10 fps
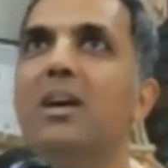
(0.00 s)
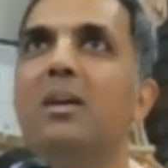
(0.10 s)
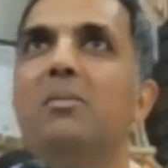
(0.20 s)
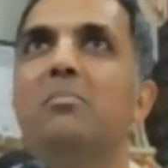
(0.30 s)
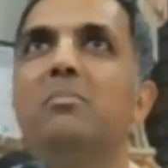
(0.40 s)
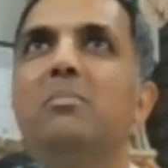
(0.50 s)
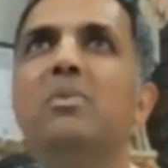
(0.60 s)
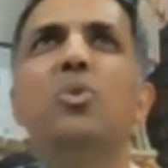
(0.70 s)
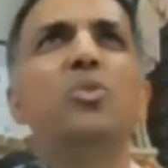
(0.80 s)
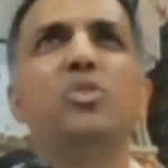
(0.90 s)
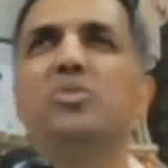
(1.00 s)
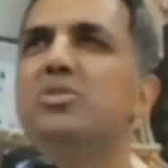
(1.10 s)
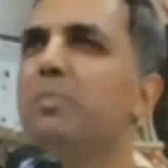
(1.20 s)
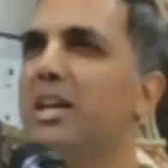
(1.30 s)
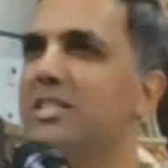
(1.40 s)
Uh, don't
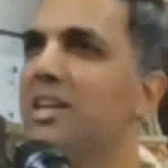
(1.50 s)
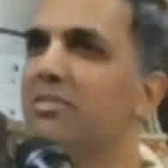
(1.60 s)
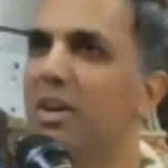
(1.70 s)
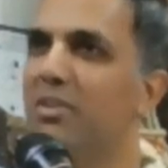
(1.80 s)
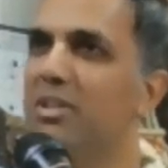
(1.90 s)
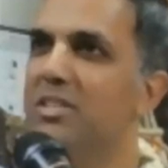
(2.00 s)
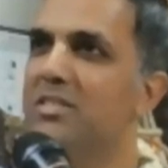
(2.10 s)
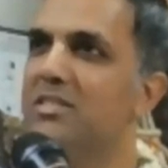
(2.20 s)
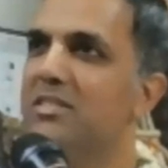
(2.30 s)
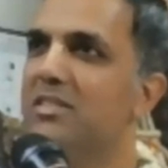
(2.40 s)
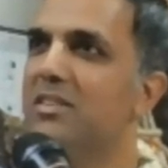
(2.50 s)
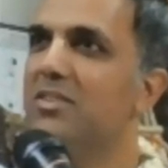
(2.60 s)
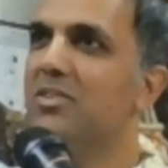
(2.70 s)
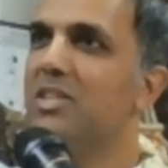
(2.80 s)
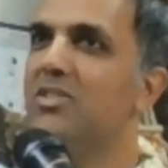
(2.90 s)
use plastic flowers.
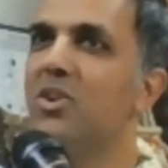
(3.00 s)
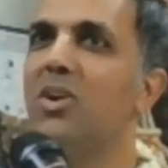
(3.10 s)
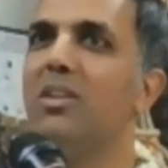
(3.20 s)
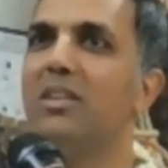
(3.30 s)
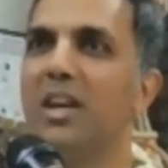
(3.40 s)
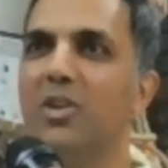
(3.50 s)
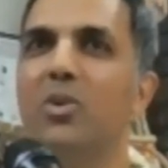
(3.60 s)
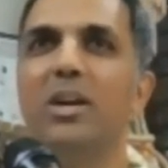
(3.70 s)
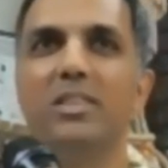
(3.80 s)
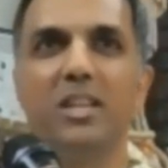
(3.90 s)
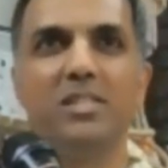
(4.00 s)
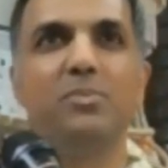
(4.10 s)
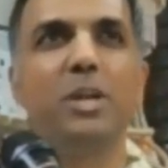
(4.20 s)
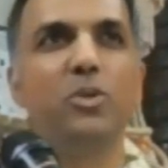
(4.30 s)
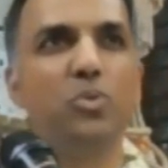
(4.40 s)
You know, these are all Kalyuga
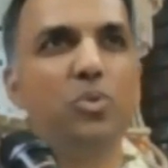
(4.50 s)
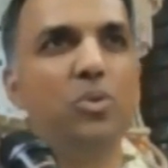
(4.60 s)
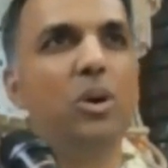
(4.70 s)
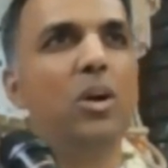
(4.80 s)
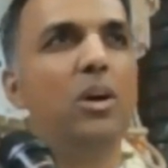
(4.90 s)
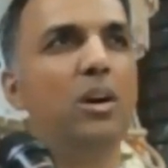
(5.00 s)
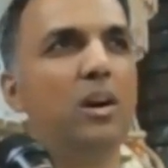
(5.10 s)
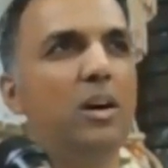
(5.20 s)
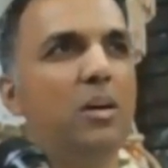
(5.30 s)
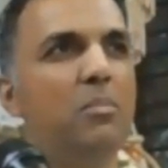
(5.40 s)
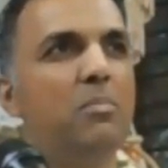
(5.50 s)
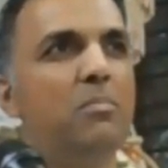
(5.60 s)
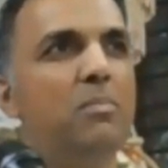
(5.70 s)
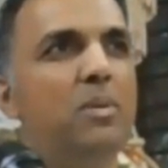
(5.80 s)
things we do. Uh,